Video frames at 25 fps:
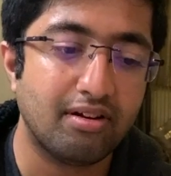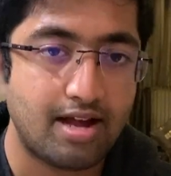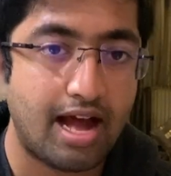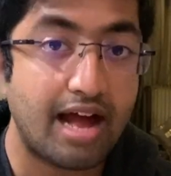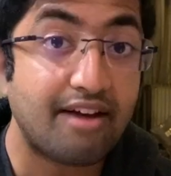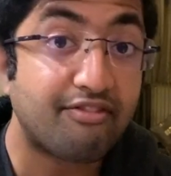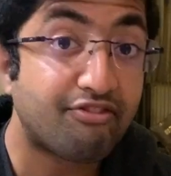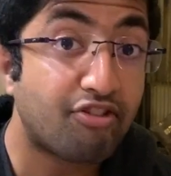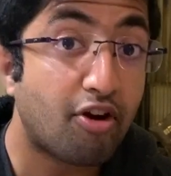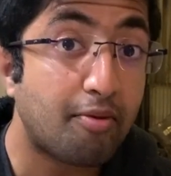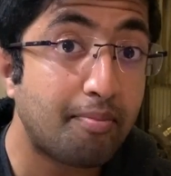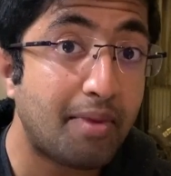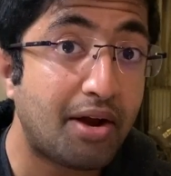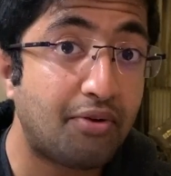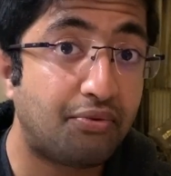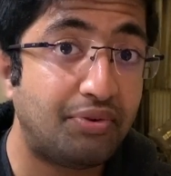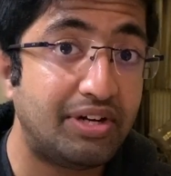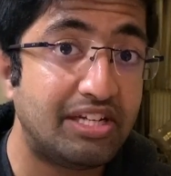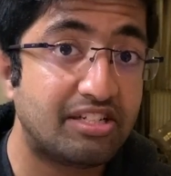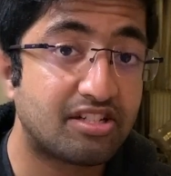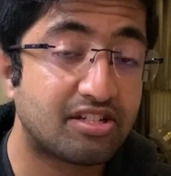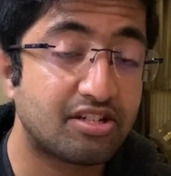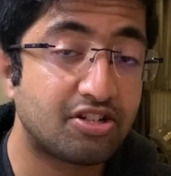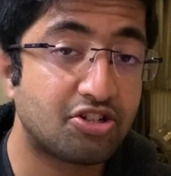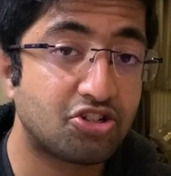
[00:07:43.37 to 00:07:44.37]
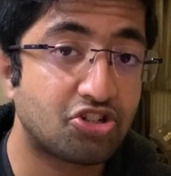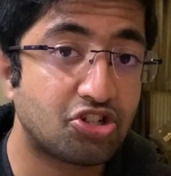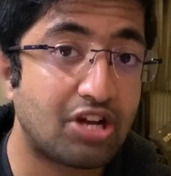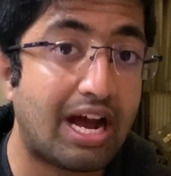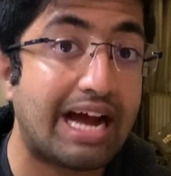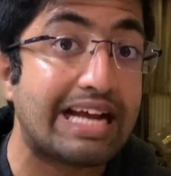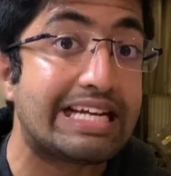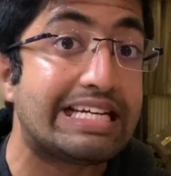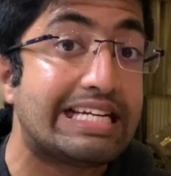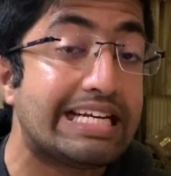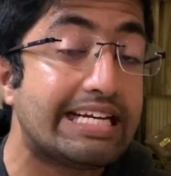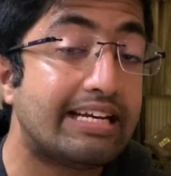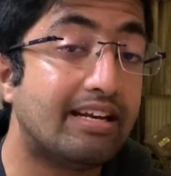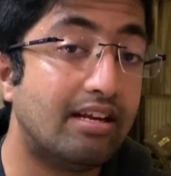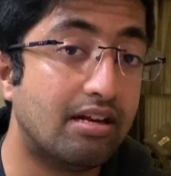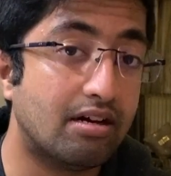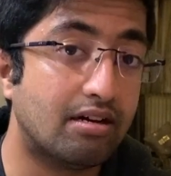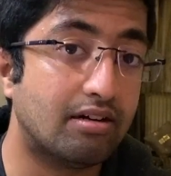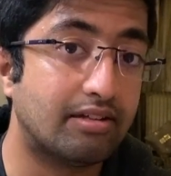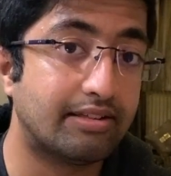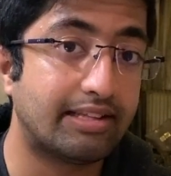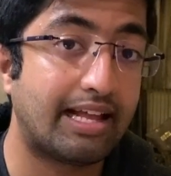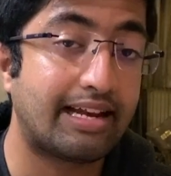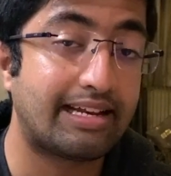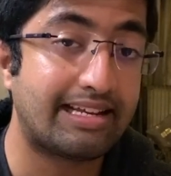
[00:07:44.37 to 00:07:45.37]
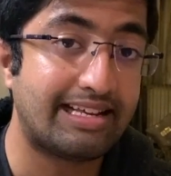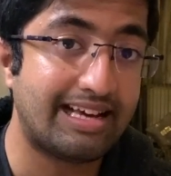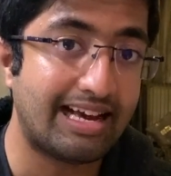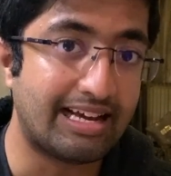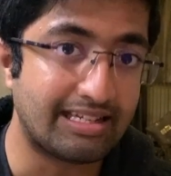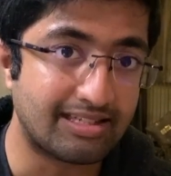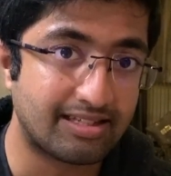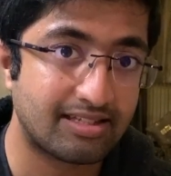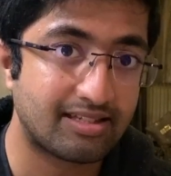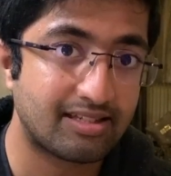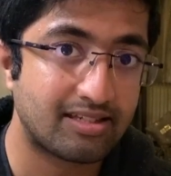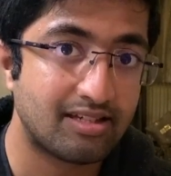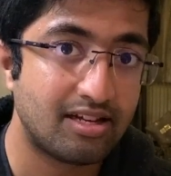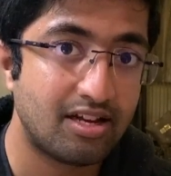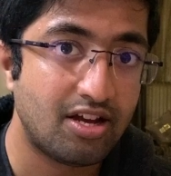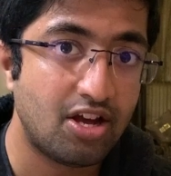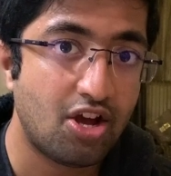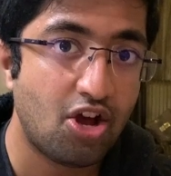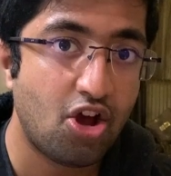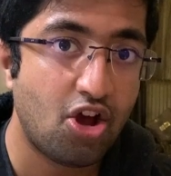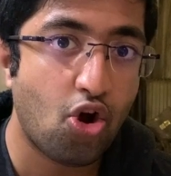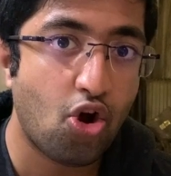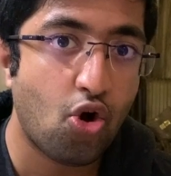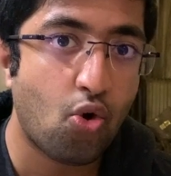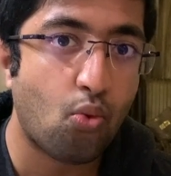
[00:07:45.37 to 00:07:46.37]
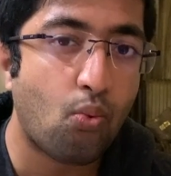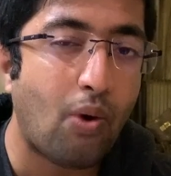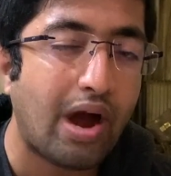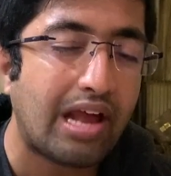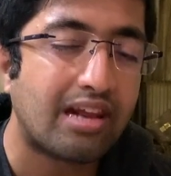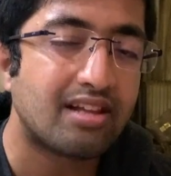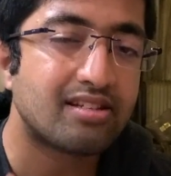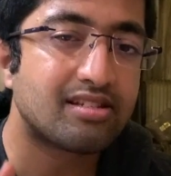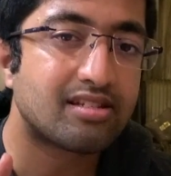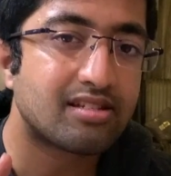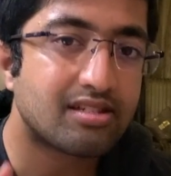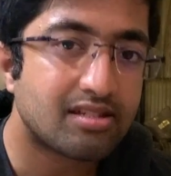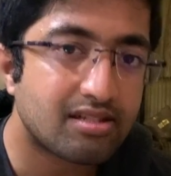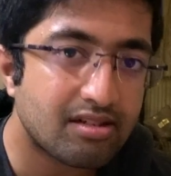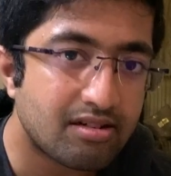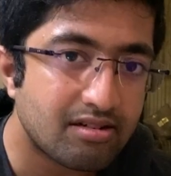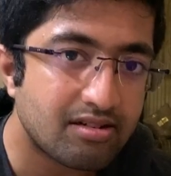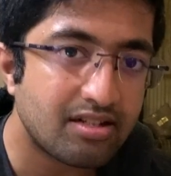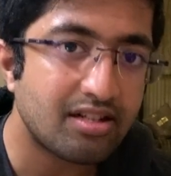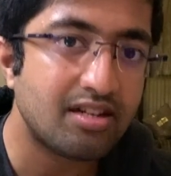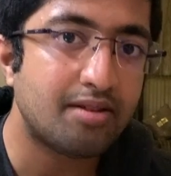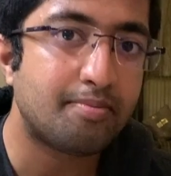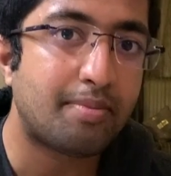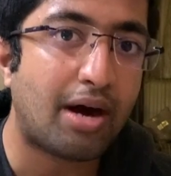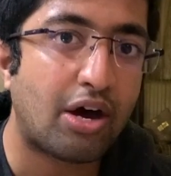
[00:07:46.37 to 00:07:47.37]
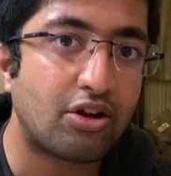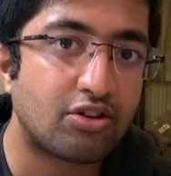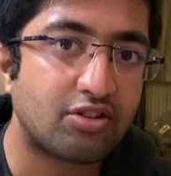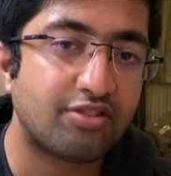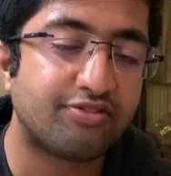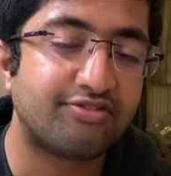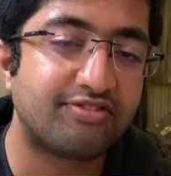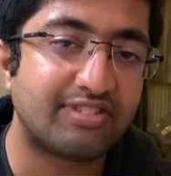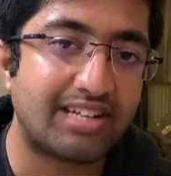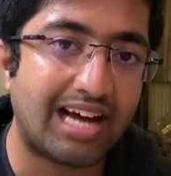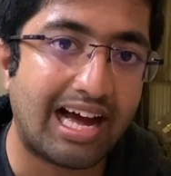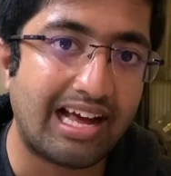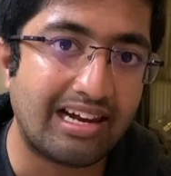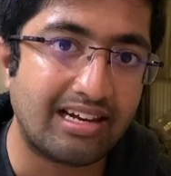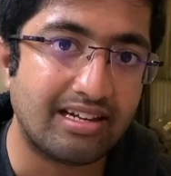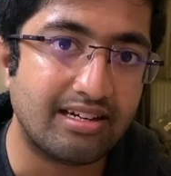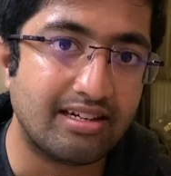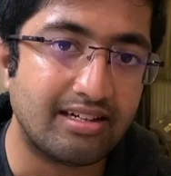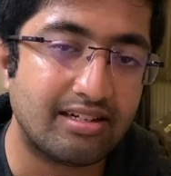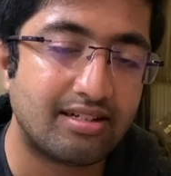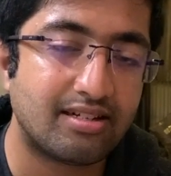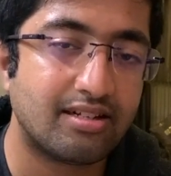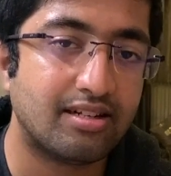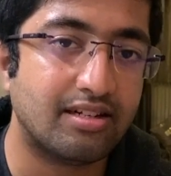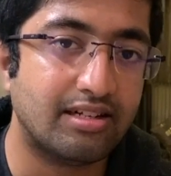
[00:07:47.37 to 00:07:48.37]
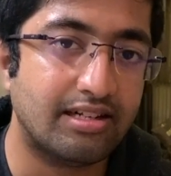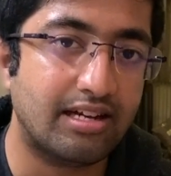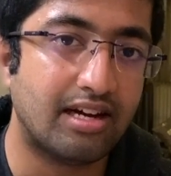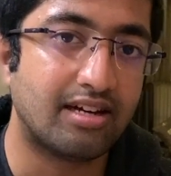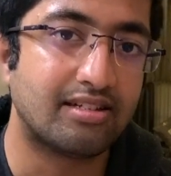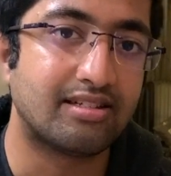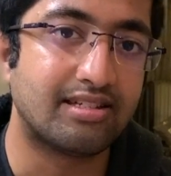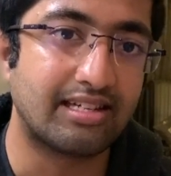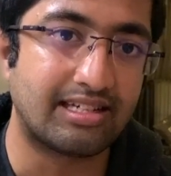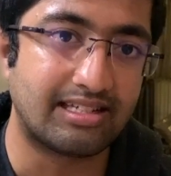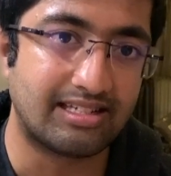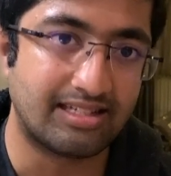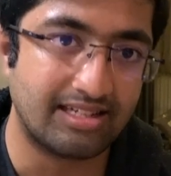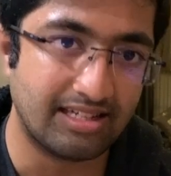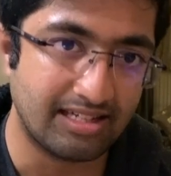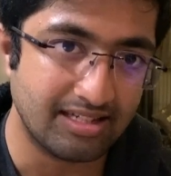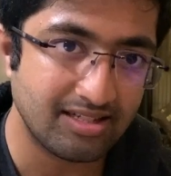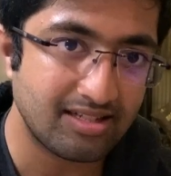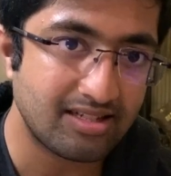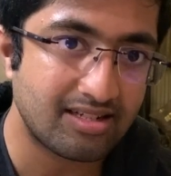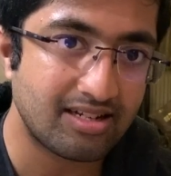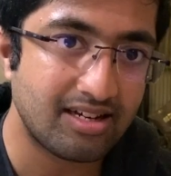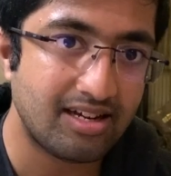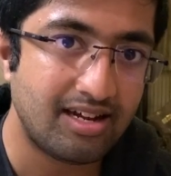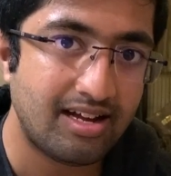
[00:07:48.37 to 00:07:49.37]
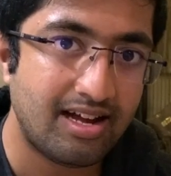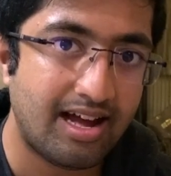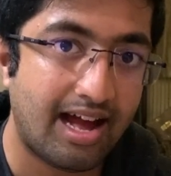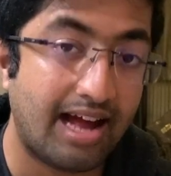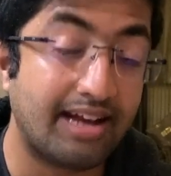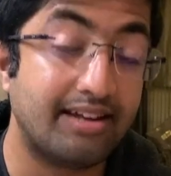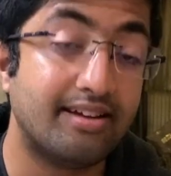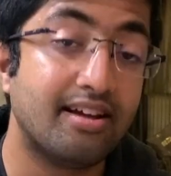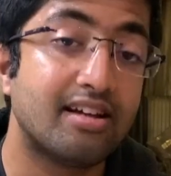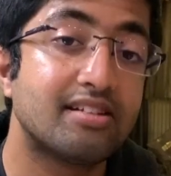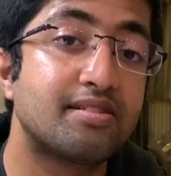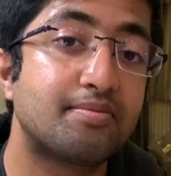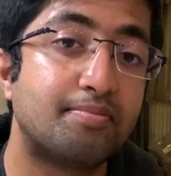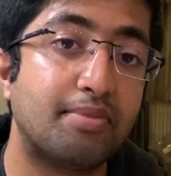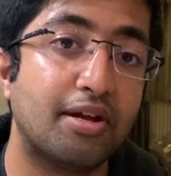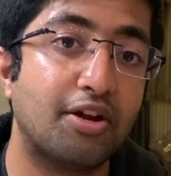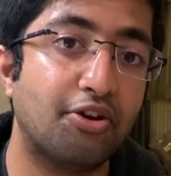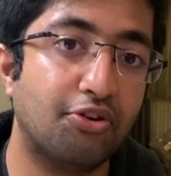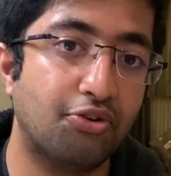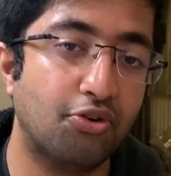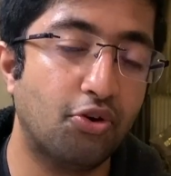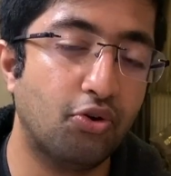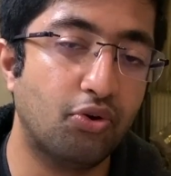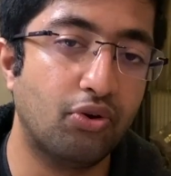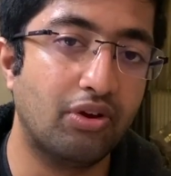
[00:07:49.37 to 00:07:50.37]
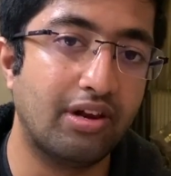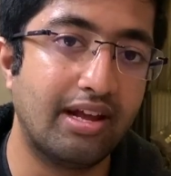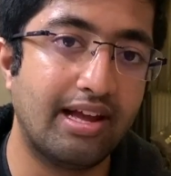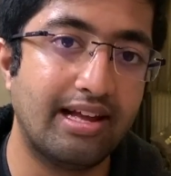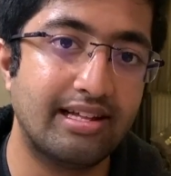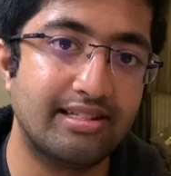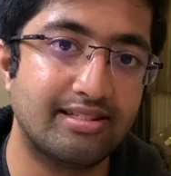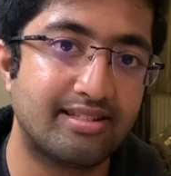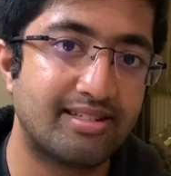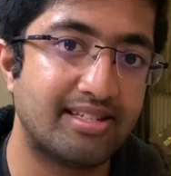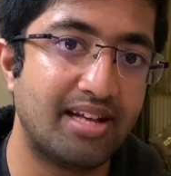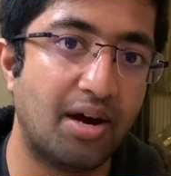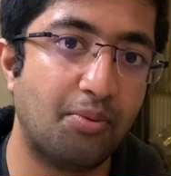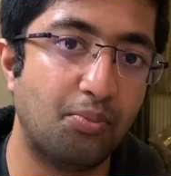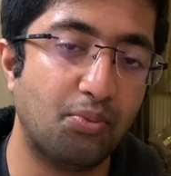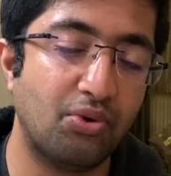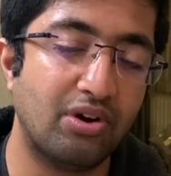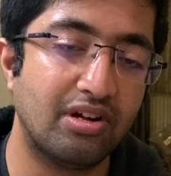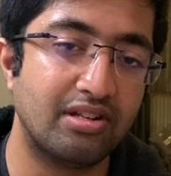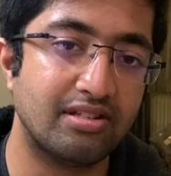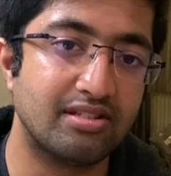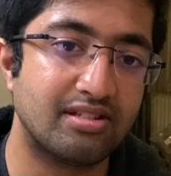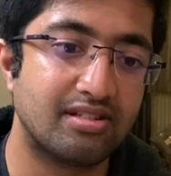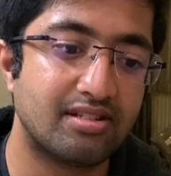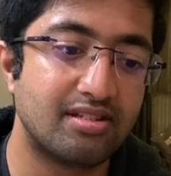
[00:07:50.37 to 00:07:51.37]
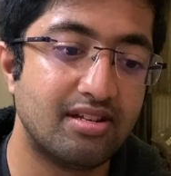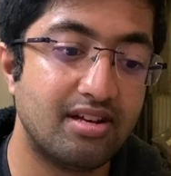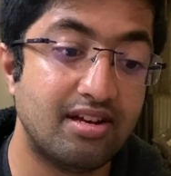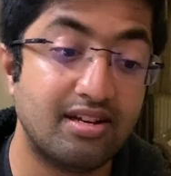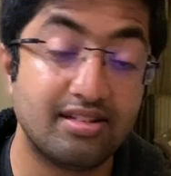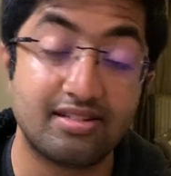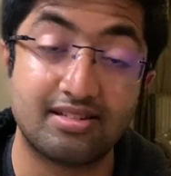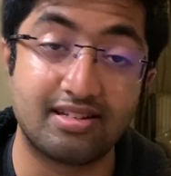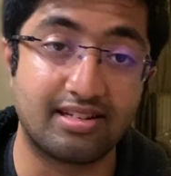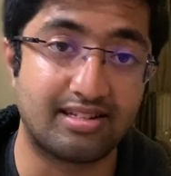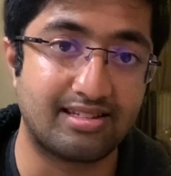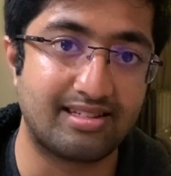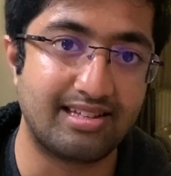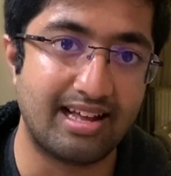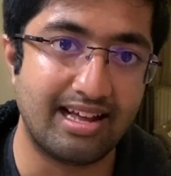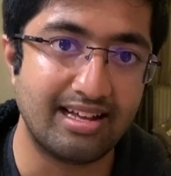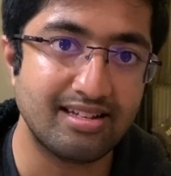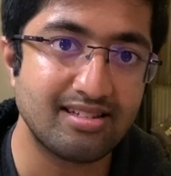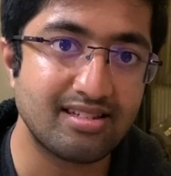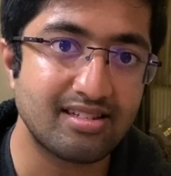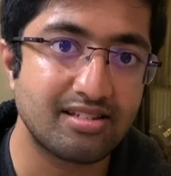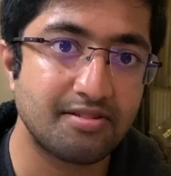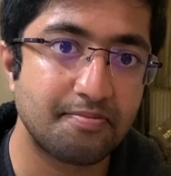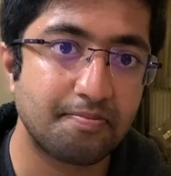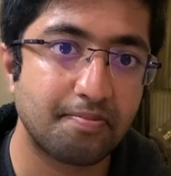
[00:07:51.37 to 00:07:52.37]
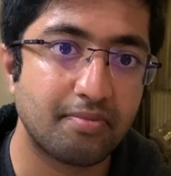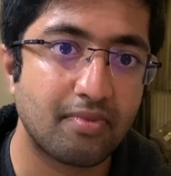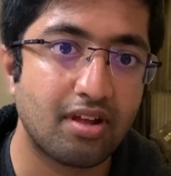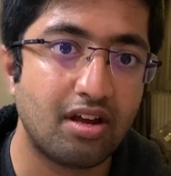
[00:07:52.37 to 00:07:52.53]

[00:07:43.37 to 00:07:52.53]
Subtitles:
And from my research, I did learn that yes, while a certain amount of talent does exist and does play a role in someone's success,